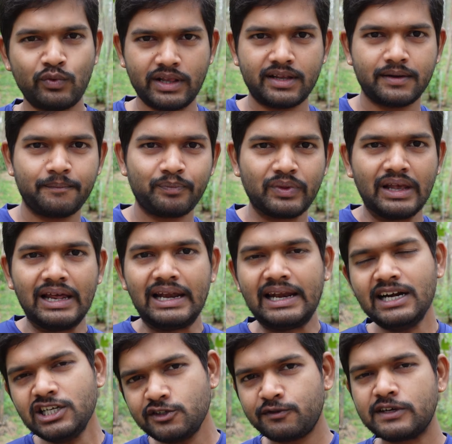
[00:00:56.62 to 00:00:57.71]
with,
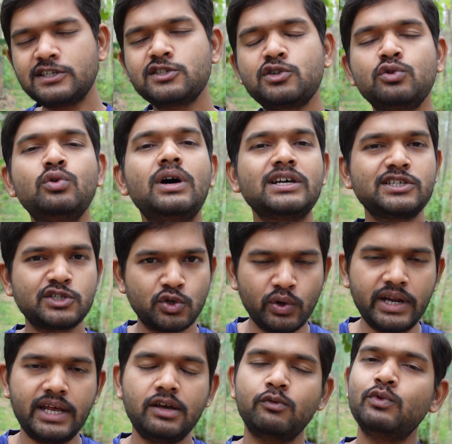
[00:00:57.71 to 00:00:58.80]
let's first know a
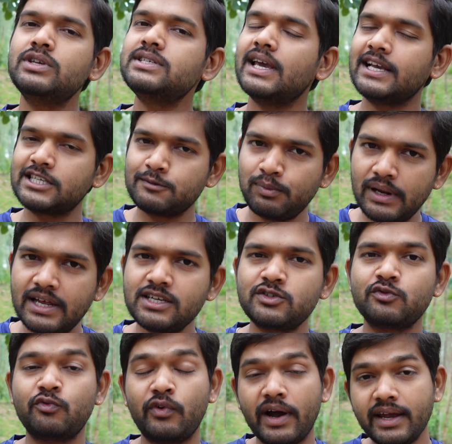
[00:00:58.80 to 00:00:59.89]
story which explains
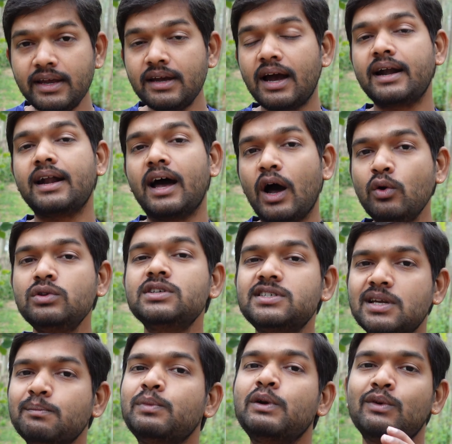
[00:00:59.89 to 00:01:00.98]
why and how this
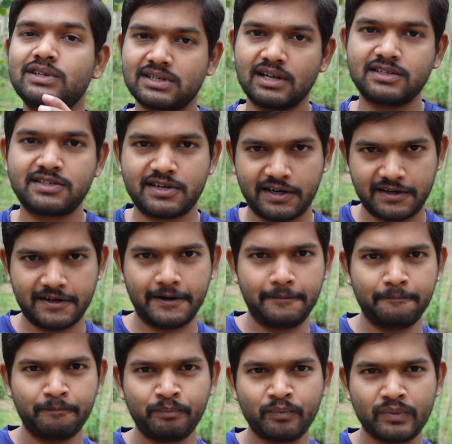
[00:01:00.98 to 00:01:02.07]
temple was constructed.
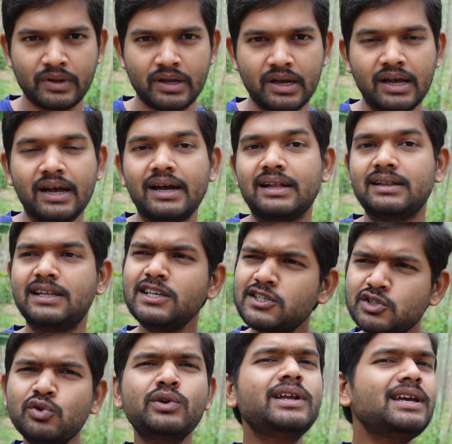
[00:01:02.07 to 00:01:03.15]
This
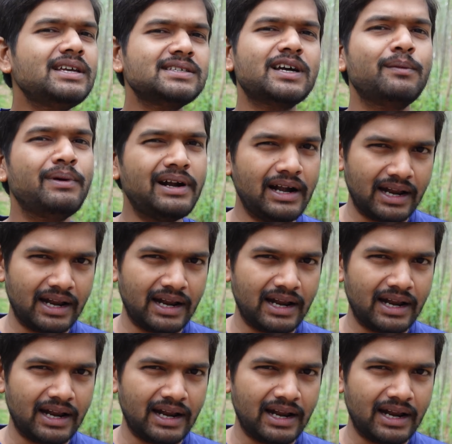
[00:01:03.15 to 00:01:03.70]
story is a bit